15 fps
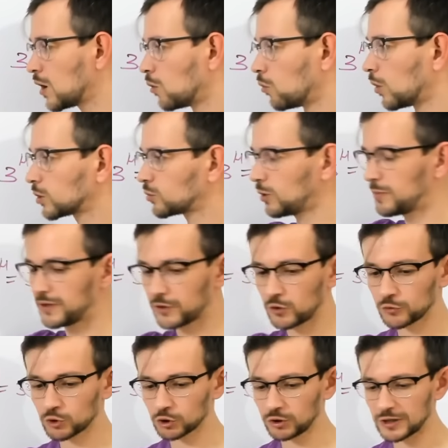what will be
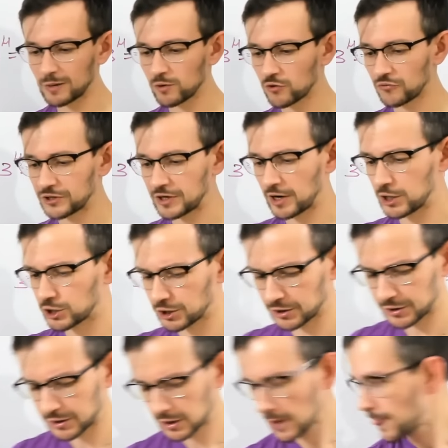the total number of
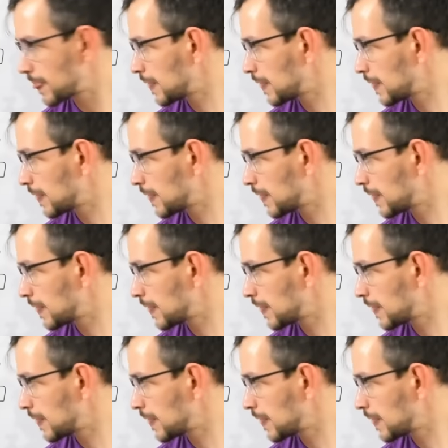iterations?